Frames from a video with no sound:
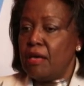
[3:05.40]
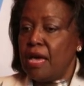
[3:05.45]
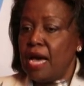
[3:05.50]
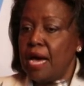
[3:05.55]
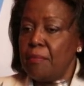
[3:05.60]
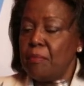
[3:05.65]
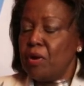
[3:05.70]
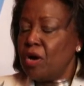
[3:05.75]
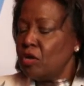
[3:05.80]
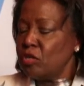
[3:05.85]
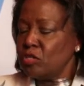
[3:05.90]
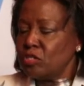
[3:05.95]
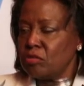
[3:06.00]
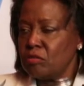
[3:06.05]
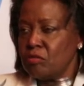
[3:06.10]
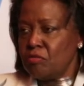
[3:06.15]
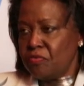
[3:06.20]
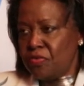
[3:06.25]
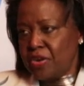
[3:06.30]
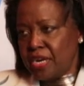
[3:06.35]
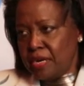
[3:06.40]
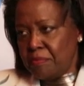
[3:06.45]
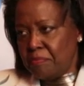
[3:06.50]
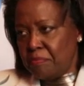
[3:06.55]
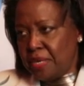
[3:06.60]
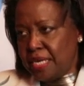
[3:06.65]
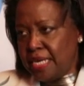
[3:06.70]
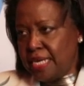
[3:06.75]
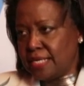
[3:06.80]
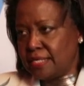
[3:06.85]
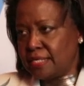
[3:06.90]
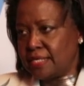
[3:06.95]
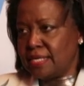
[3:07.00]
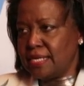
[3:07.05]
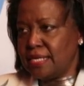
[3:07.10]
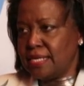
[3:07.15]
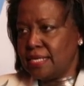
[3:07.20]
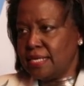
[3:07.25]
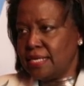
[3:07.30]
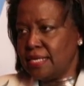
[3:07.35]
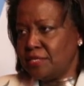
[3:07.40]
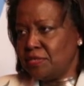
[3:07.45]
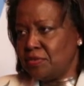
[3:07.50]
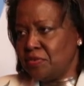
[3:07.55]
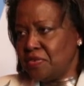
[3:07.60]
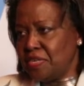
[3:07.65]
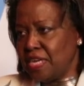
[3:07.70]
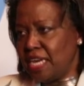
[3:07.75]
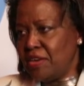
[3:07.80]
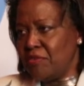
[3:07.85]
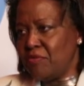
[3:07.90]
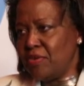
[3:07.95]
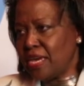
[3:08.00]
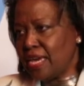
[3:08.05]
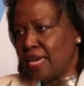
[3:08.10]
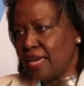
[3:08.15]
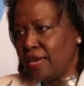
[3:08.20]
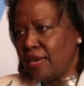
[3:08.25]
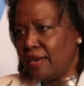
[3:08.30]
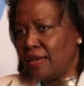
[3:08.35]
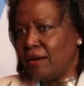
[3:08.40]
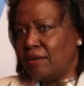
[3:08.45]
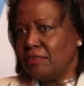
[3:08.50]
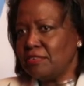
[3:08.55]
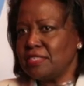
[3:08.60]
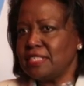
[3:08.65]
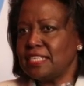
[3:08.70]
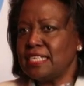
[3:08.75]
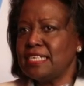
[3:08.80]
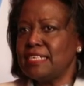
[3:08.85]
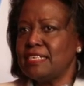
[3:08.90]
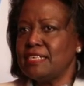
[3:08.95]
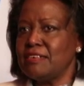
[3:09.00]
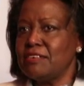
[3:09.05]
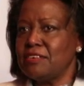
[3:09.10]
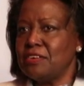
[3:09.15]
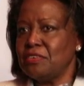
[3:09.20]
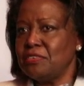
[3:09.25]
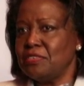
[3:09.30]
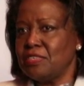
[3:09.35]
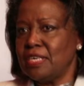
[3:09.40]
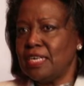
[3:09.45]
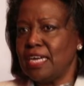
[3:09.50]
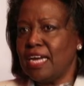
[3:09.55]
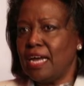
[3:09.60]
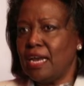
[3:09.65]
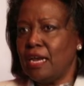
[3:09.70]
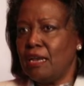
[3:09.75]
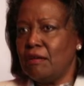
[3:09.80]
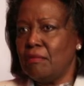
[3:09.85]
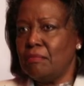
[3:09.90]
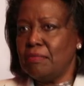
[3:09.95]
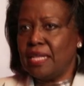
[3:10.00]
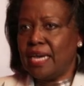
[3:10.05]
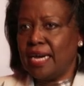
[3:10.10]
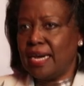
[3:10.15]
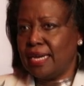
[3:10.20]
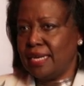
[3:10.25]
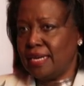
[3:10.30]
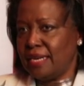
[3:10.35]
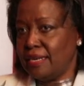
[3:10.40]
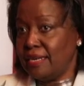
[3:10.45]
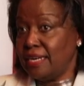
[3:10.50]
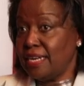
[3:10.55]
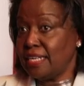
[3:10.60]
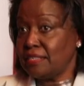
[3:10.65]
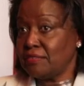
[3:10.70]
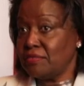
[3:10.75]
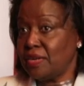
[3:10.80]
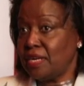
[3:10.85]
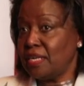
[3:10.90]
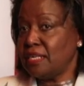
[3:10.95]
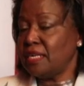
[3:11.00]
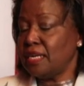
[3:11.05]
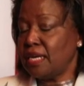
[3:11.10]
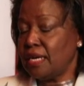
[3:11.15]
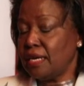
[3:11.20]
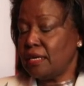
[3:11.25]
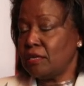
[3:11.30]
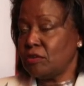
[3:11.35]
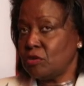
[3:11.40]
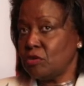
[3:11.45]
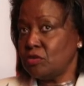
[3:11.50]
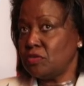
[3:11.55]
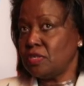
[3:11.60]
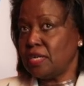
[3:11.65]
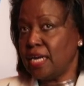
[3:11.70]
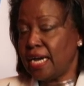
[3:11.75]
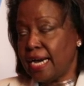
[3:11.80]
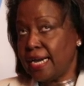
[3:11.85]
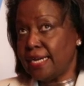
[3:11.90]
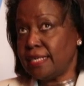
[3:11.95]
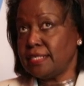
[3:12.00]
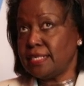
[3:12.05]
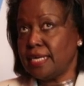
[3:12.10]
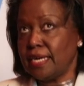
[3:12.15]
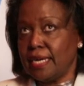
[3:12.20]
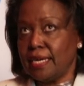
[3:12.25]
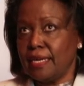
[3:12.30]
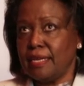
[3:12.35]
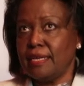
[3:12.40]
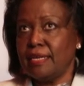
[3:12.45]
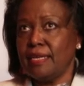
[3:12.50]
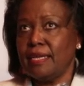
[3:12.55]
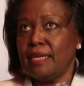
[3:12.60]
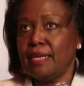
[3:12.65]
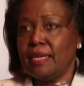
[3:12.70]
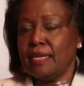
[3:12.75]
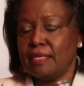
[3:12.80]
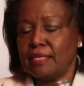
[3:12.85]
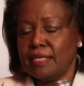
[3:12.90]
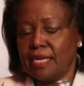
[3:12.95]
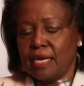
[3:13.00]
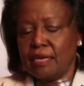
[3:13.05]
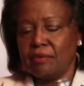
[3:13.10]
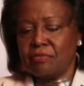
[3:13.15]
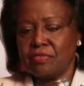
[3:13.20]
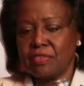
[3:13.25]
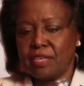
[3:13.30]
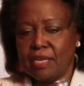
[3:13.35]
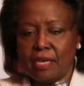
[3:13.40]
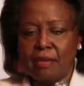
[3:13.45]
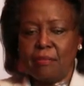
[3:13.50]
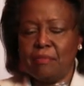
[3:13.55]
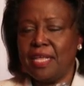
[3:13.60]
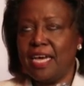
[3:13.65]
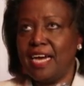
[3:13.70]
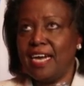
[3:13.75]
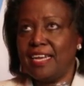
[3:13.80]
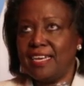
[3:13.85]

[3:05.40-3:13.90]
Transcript: I'm also very pleased that today we can launch the Rotary Alumni Network, the Rotary I H E Delft Alumni